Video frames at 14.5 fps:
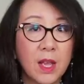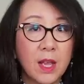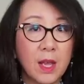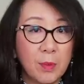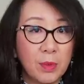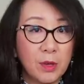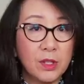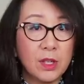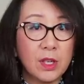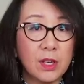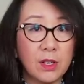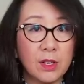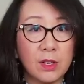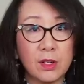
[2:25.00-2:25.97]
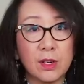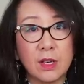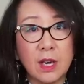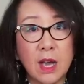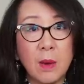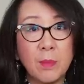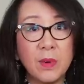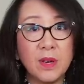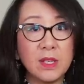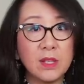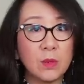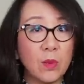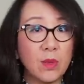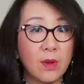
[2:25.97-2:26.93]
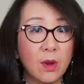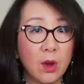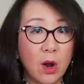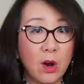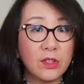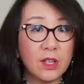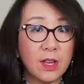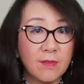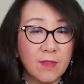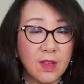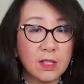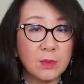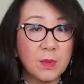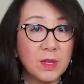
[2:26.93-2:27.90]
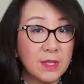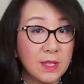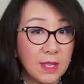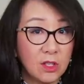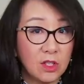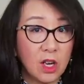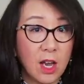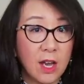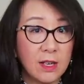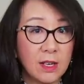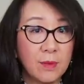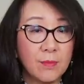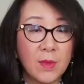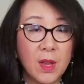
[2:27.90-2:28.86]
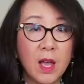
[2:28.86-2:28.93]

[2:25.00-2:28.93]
In particular, companies with large investments in China